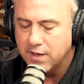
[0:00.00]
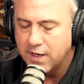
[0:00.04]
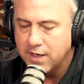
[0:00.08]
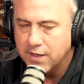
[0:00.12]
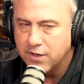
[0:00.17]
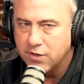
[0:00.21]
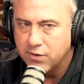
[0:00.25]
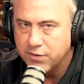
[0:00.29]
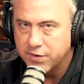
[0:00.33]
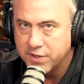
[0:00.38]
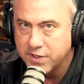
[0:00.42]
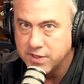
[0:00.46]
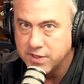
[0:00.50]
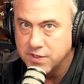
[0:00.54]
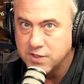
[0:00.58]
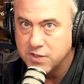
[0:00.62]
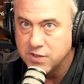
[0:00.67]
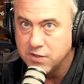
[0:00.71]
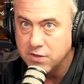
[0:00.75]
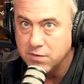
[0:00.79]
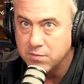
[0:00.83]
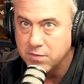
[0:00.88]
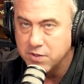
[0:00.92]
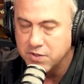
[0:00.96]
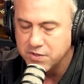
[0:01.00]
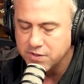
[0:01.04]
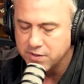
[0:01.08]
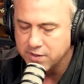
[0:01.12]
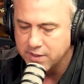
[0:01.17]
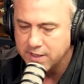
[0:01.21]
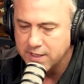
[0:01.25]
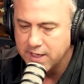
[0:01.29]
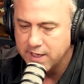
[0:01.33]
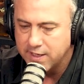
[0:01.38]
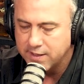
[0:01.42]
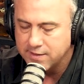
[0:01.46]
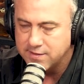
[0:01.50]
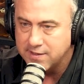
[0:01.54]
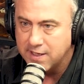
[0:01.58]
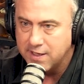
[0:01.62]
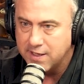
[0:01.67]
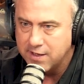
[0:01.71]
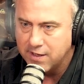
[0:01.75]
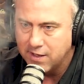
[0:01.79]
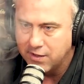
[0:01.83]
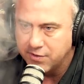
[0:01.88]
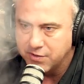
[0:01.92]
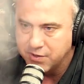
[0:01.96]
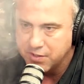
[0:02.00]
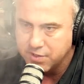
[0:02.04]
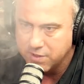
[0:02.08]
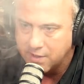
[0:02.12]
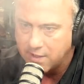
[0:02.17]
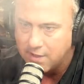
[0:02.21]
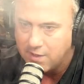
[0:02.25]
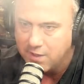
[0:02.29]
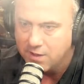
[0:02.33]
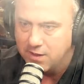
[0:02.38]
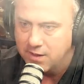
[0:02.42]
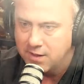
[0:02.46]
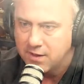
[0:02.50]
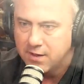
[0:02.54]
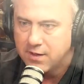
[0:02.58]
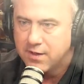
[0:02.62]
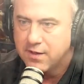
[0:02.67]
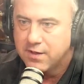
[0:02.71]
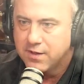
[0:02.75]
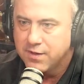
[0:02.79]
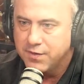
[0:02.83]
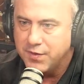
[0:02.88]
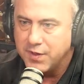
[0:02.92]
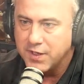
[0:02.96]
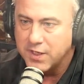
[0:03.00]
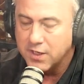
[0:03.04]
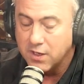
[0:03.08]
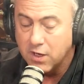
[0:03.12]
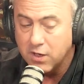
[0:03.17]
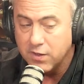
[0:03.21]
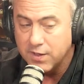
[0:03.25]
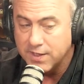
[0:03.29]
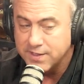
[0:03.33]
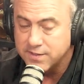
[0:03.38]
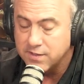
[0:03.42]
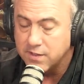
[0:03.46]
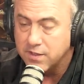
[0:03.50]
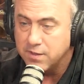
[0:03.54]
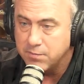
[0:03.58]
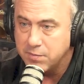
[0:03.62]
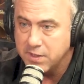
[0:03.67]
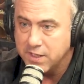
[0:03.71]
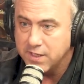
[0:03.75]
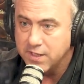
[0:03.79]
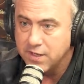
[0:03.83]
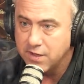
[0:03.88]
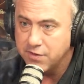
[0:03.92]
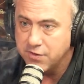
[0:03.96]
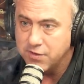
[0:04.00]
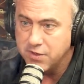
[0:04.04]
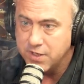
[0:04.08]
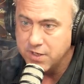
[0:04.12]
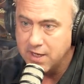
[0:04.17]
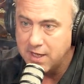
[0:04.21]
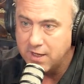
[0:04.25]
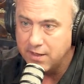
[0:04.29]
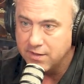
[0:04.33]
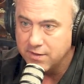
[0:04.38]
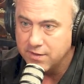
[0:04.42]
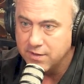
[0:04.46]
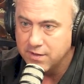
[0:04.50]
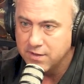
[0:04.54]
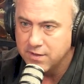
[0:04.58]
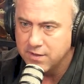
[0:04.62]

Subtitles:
I know the consumer's looking at a $10 cigar, thinking, oh, that's going to be another $1.